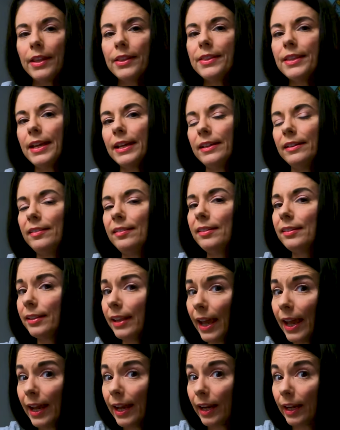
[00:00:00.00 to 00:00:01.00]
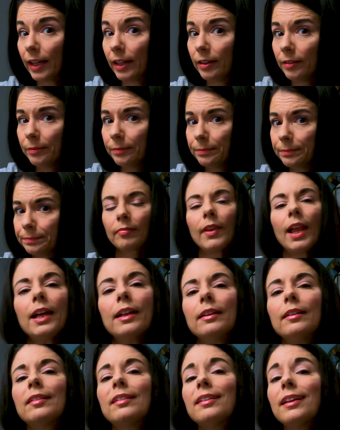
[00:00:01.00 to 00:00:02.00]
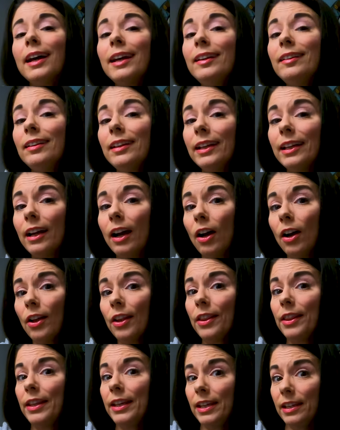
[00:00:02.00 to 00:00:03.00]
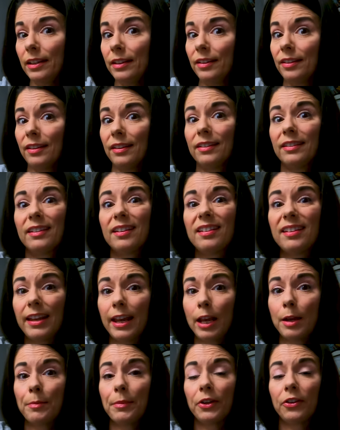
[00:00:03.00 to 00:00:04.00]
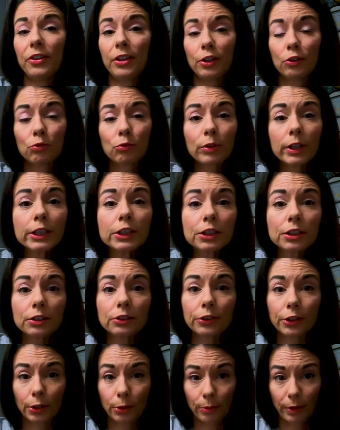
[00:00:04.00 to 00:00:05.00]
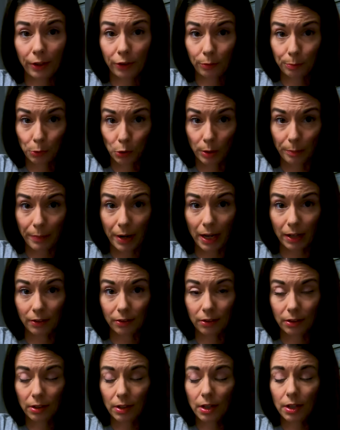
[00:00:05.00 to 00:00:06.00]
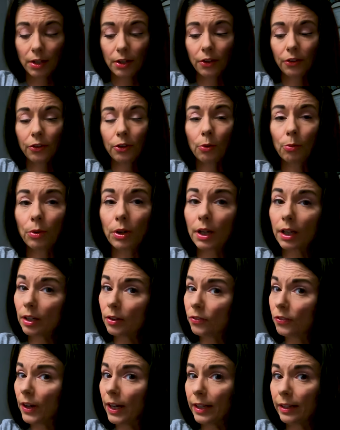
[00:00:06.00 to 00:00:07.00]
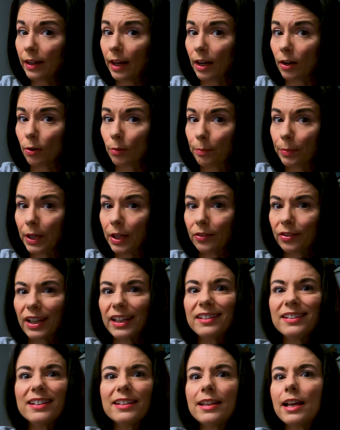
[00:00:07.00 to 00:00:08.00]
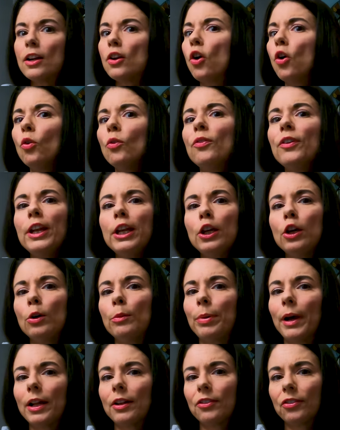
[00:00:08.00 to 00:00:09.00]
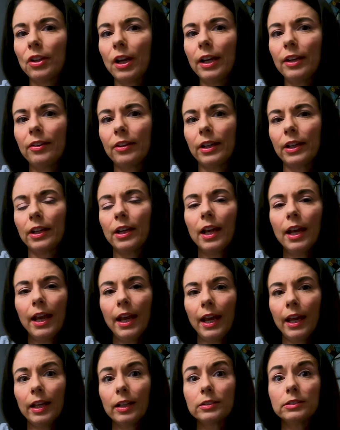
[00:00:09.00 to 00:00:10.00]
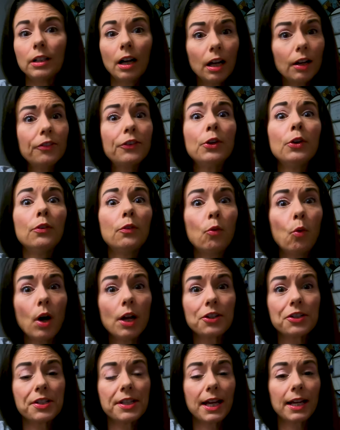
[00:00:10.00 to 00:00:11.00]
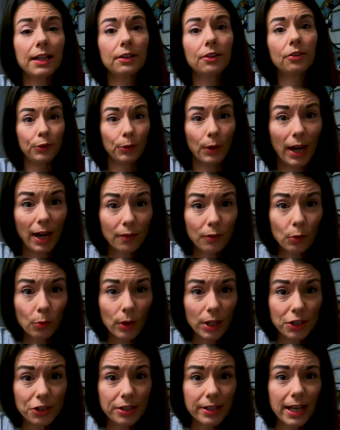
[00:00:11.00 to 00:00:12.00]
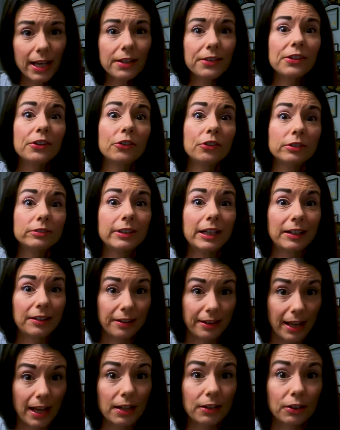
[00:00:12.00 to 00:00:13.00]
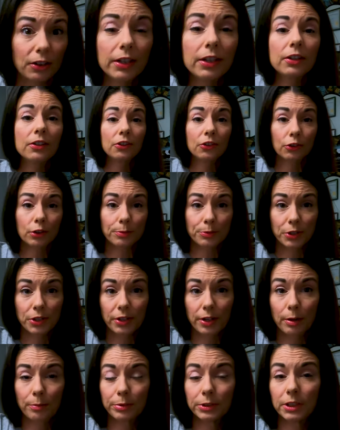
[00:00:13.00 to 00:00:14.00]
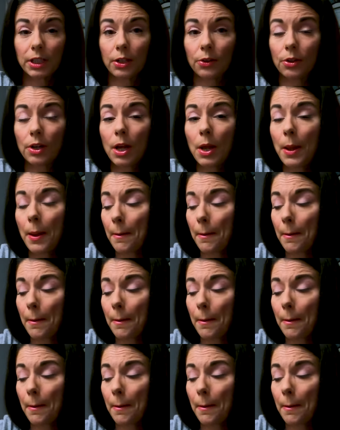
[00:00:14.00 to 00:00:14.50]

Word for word: And they say that sizing on these is the same as the original UA Sport mask. So we're gonna find out, because I did that whole video about sizing and a lot of you have watched that. If you haven't watched that, there's a link to that in the description down below.